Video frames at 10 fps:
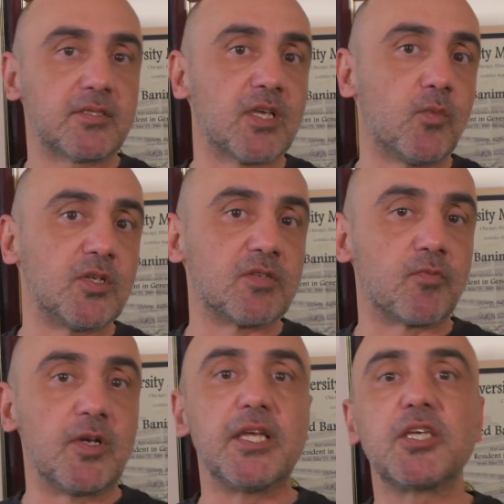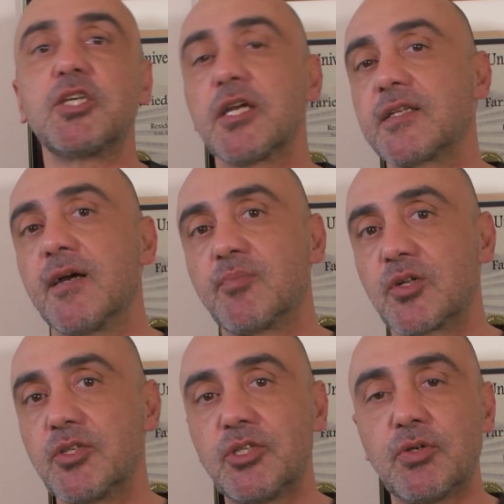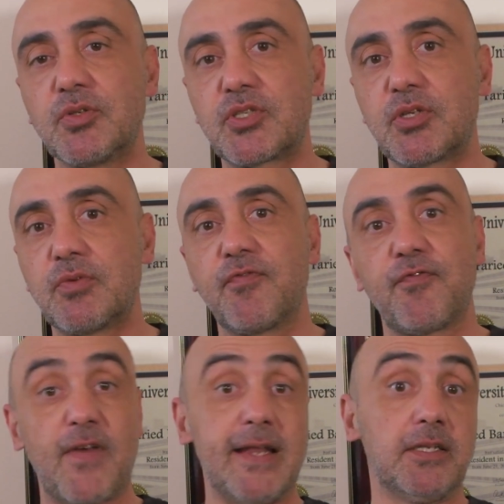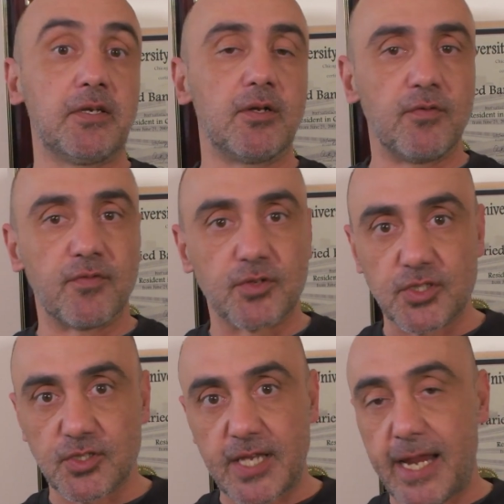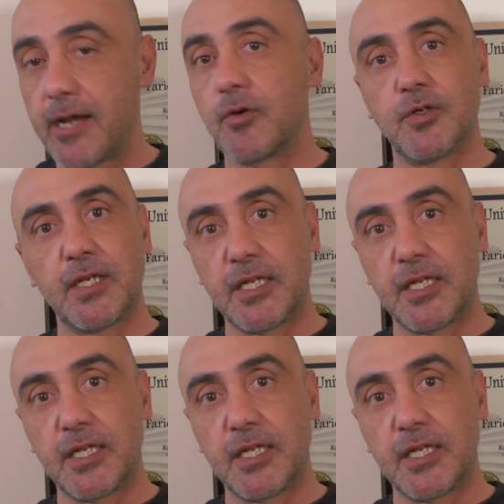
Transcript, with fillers: someone's really kicked up their use to fentanyl versus heroin.